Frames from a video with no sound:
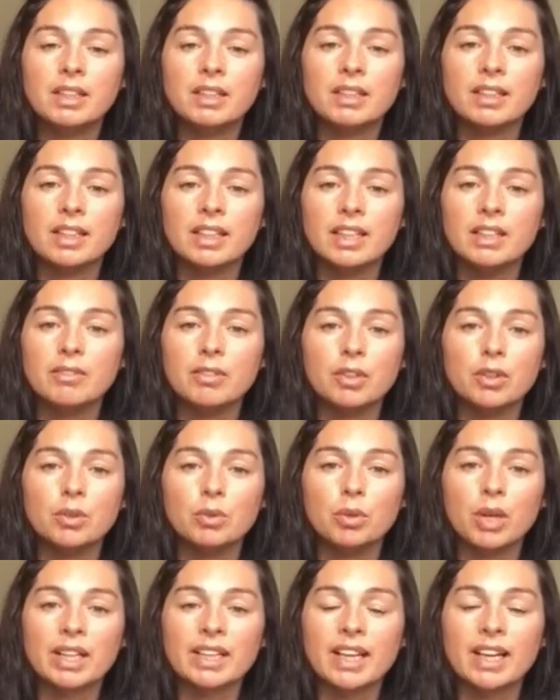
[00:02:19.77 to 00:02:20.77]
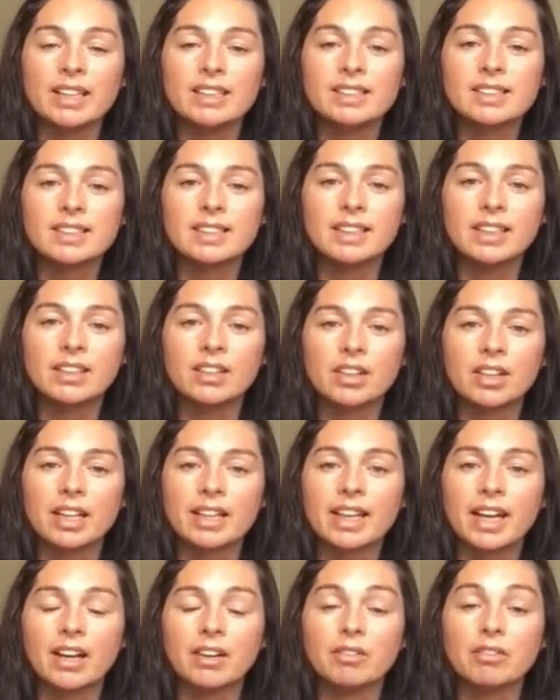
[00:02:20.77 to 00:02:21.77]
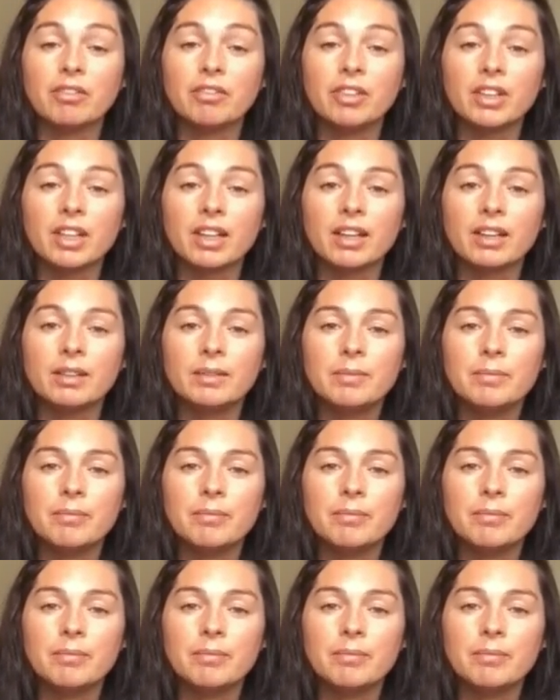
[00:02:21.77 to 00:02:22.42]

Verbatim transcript: that even though I can't see it or I can't feel it,